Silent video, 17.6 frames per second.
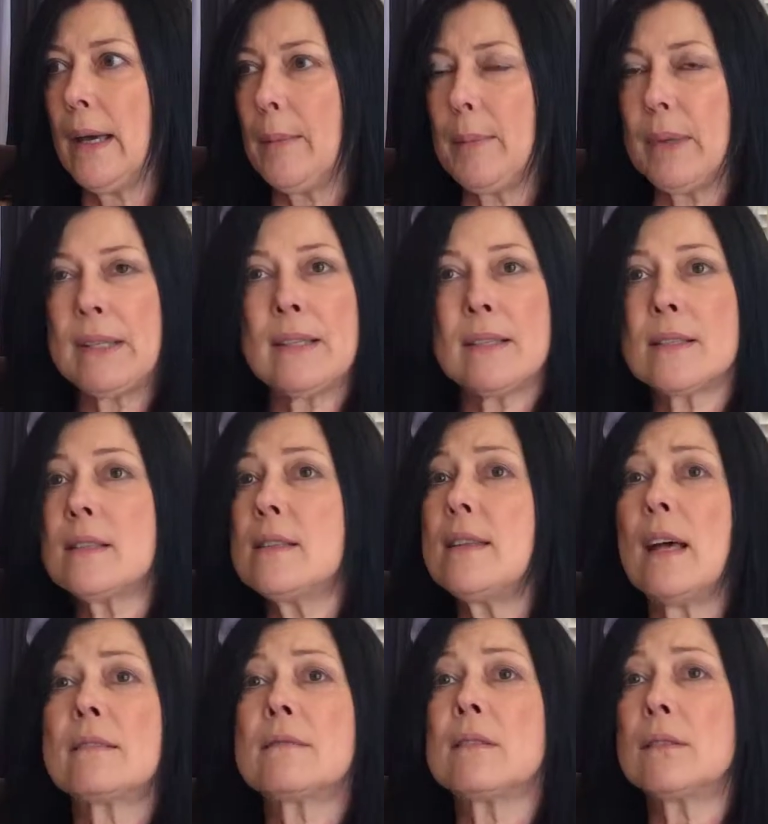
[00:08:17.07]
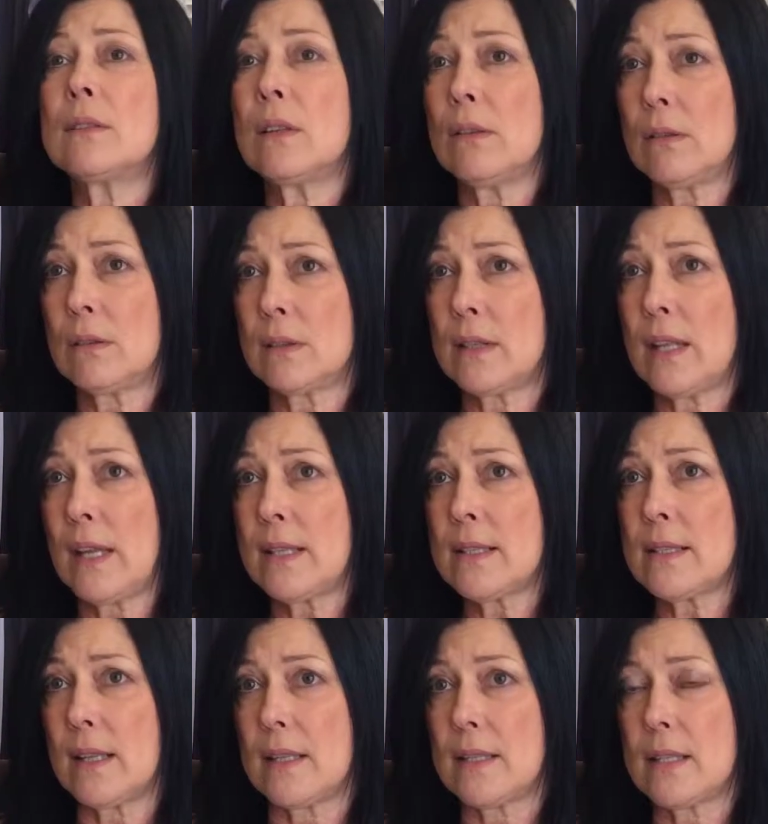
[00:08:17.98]
but it doesn't look
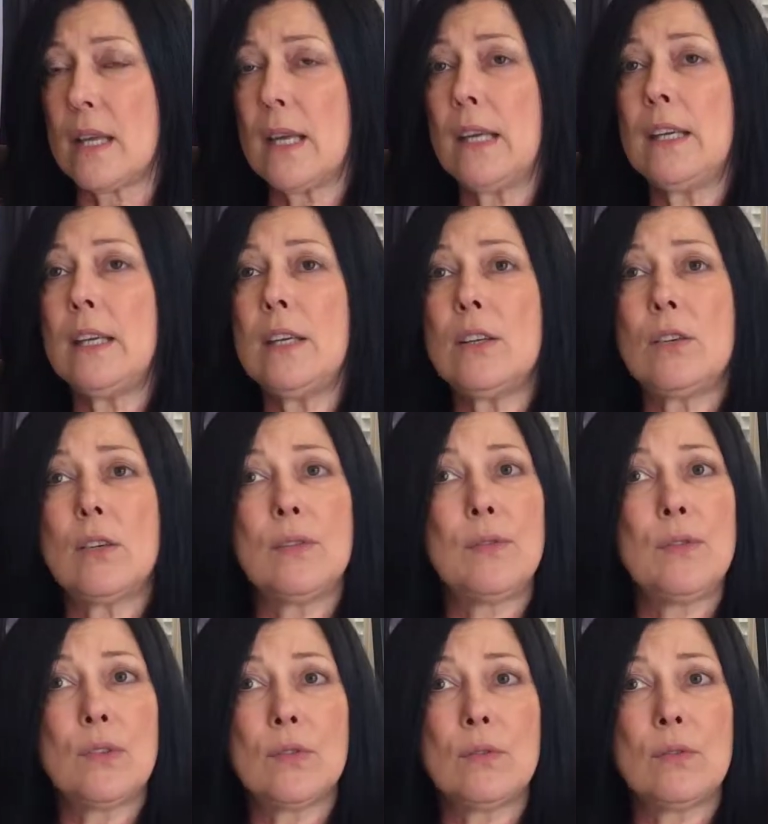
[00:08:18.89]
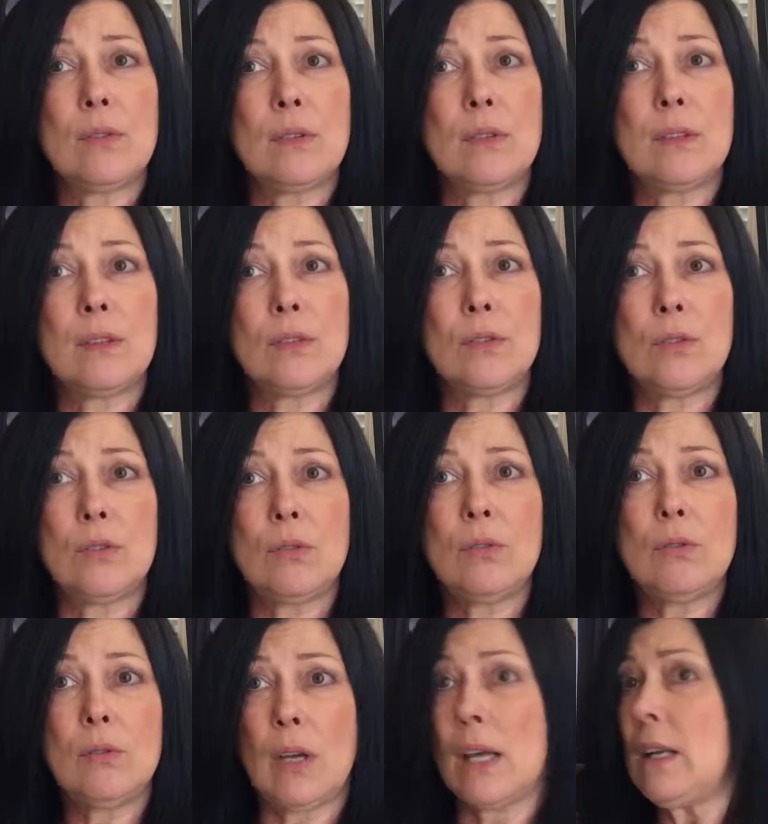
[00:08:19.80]
tasteless. Here, if you
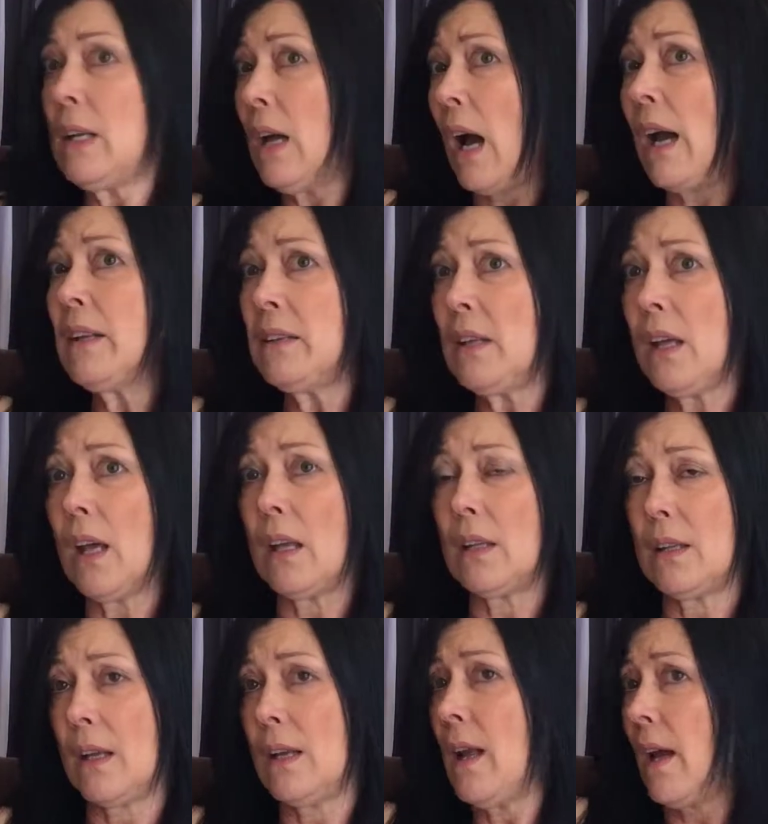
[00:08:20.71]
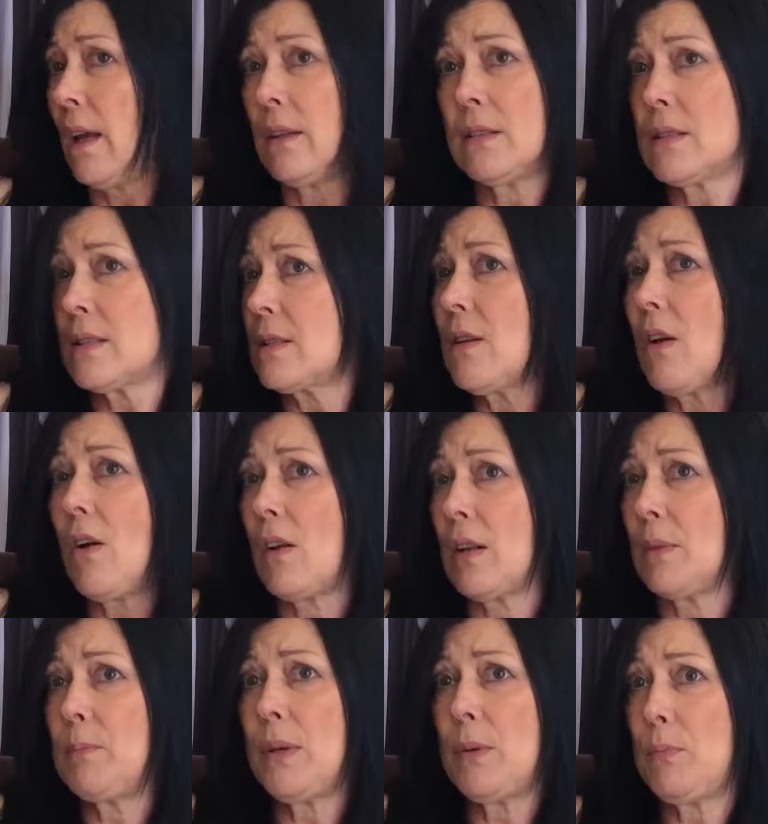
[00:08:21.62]
do, and I did, and I saw
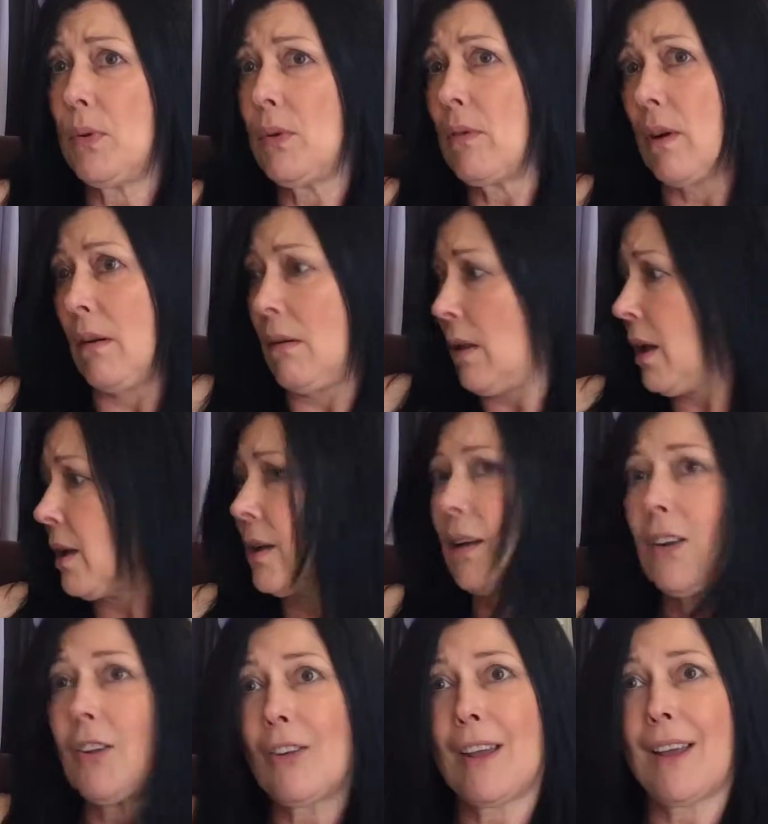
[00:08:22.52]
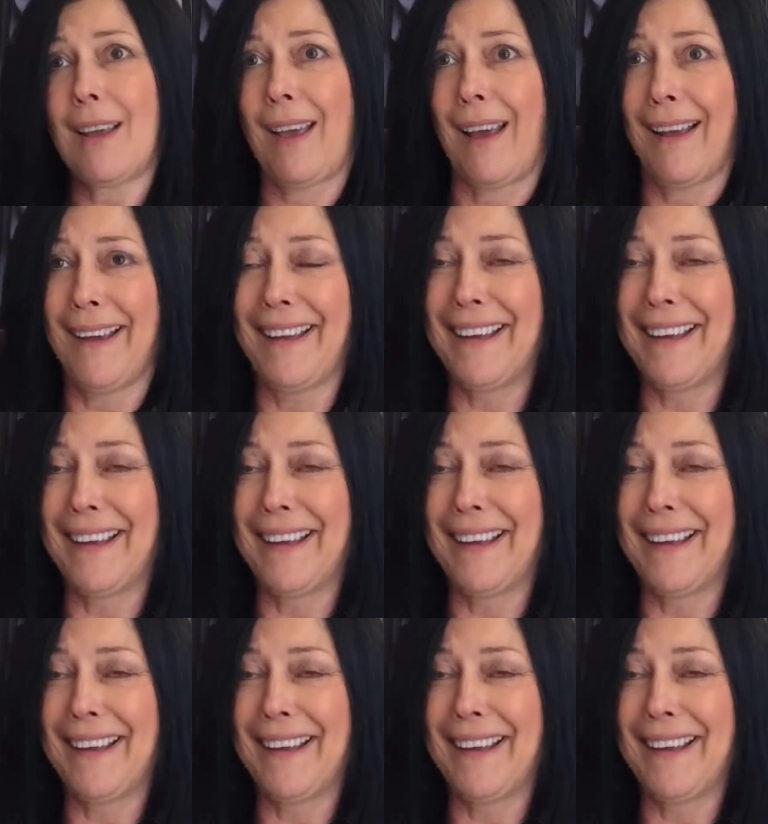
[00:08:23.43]
that people are like looking,